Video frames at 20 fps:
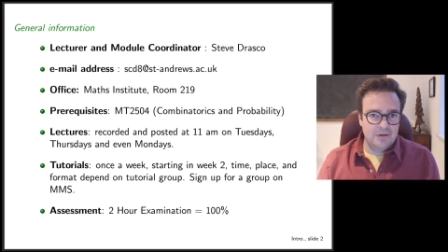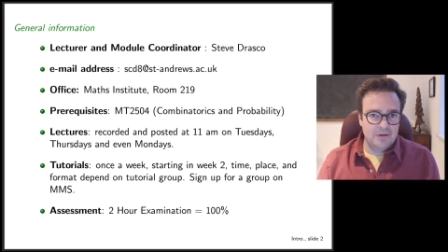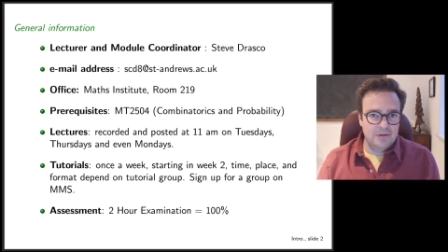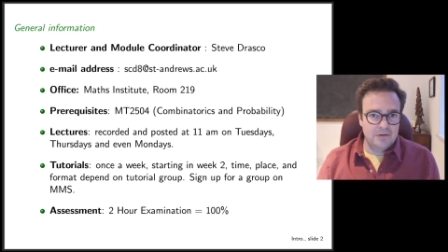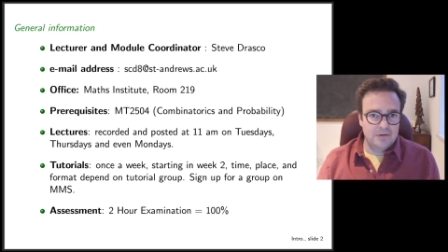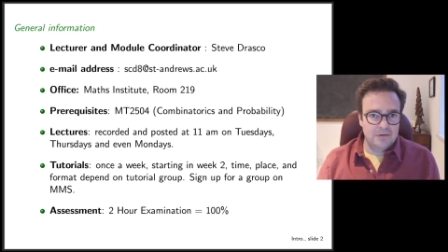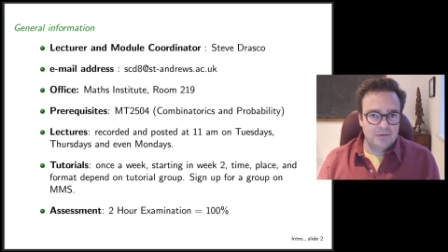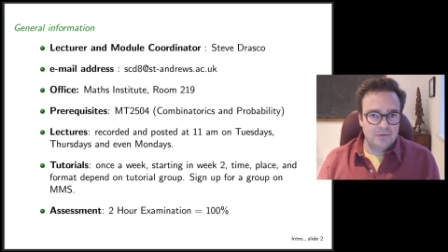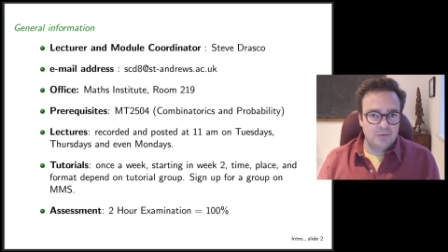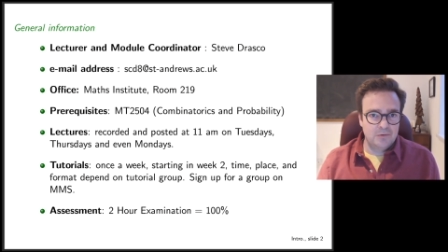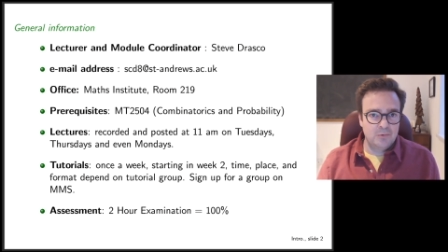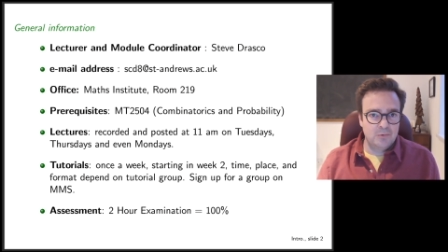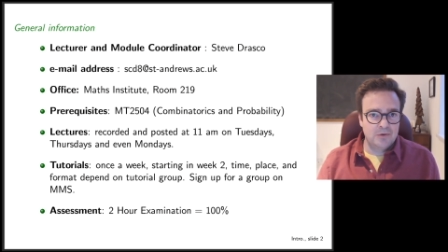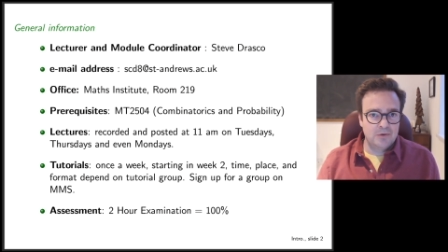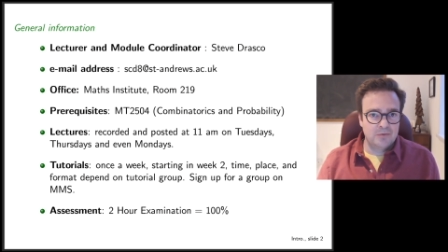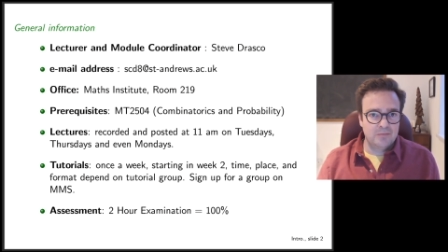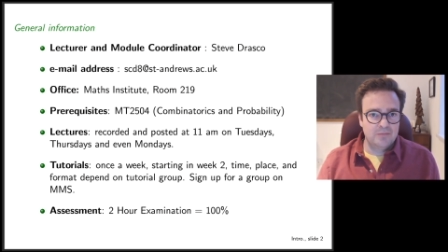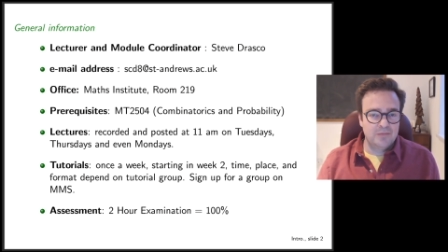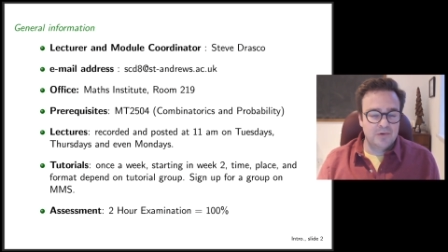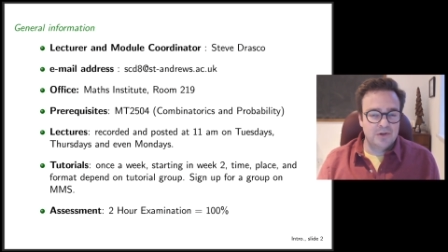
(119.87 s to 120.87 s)
little
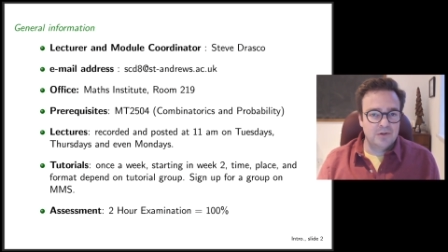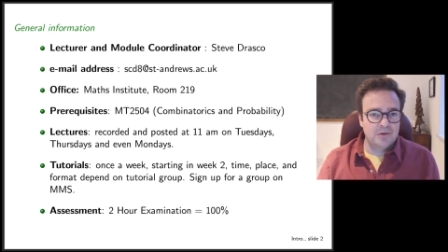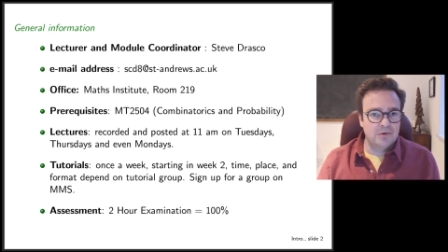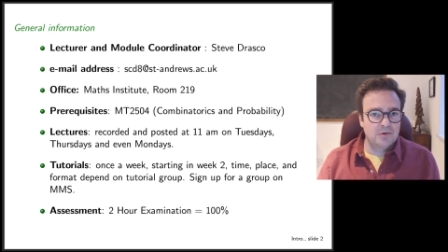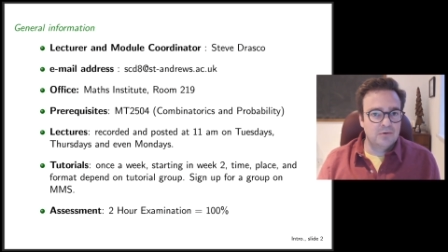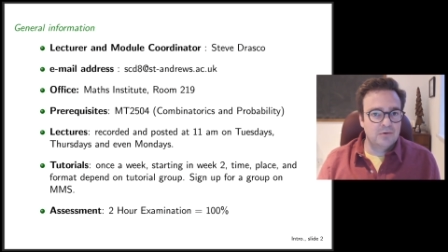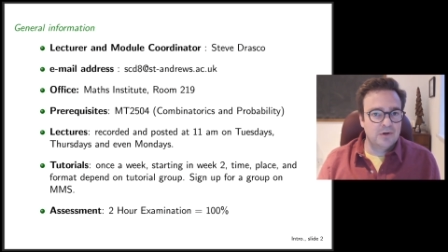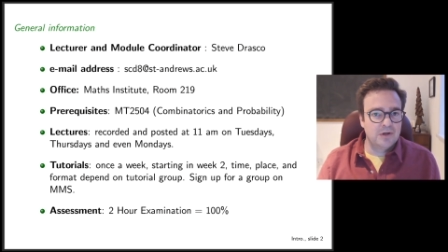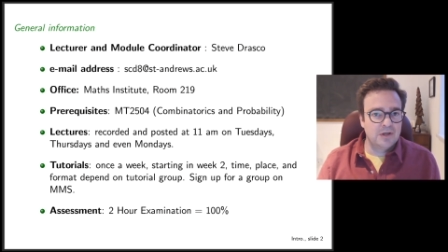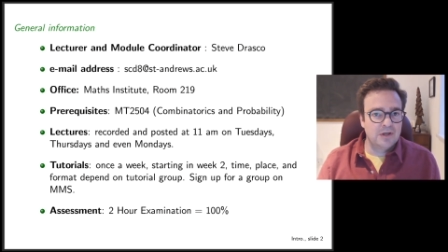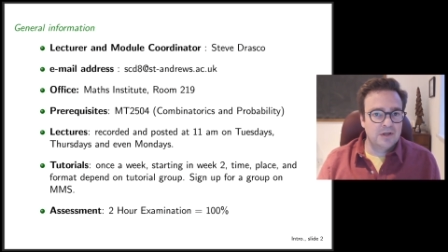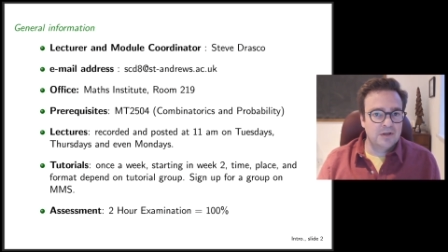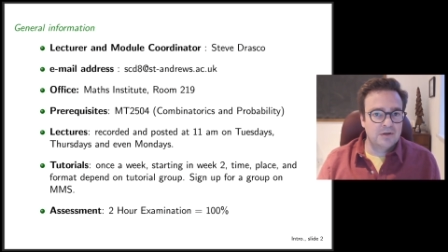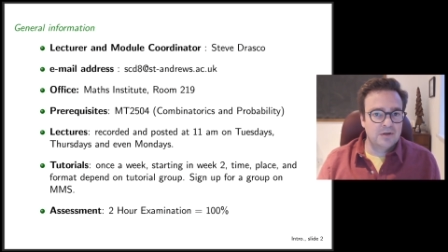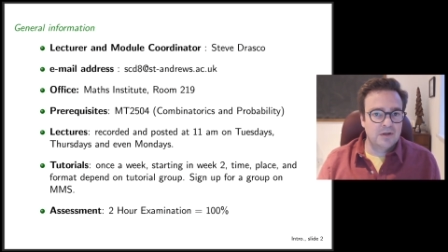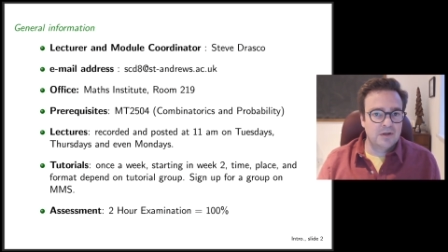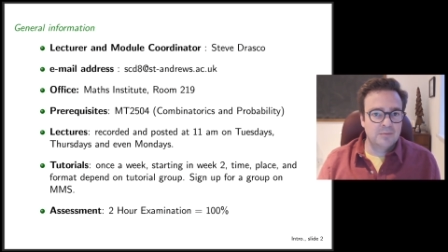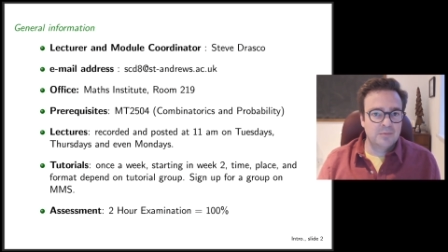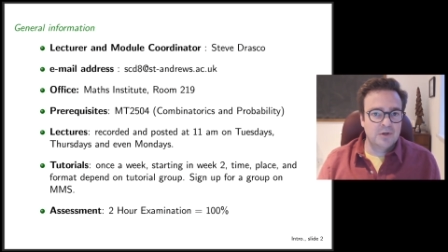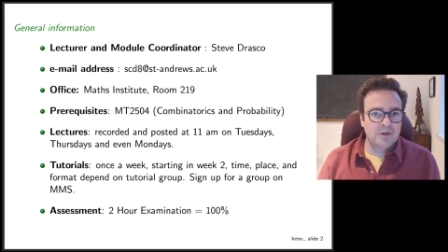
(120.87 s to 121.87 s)
welcome video,
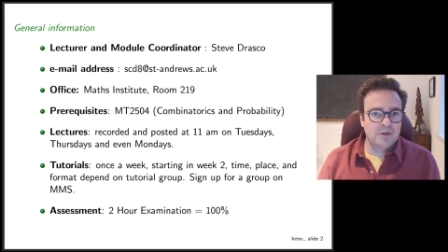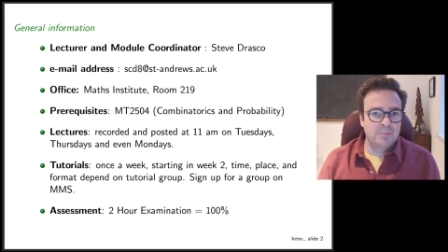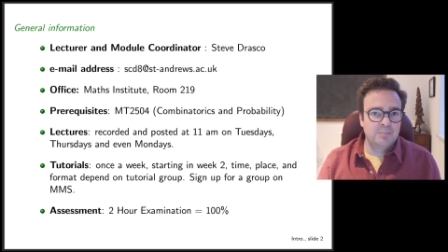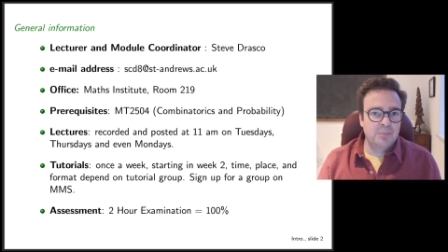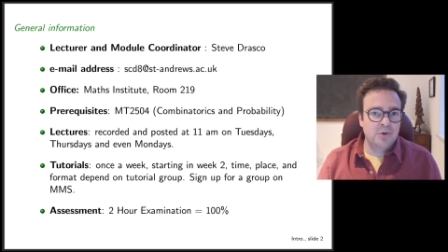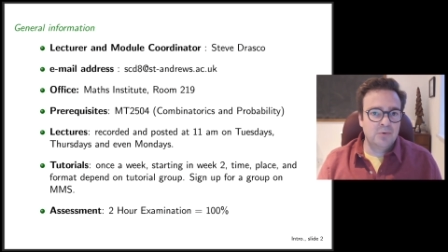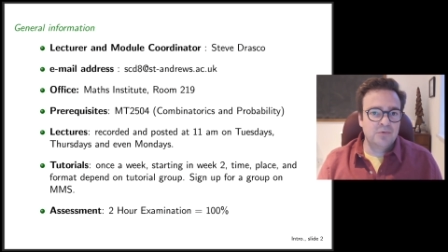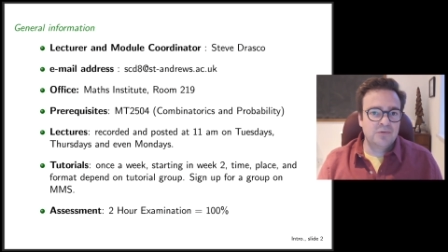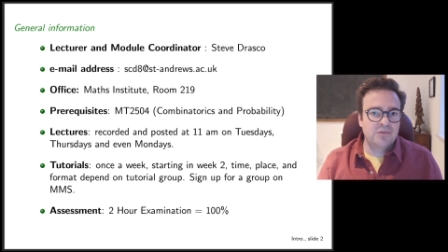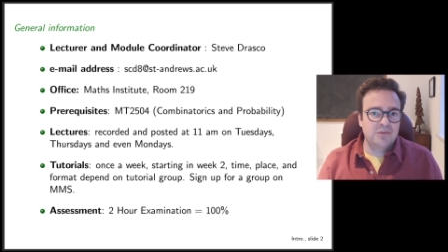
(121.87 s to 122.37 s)
and I'm going to post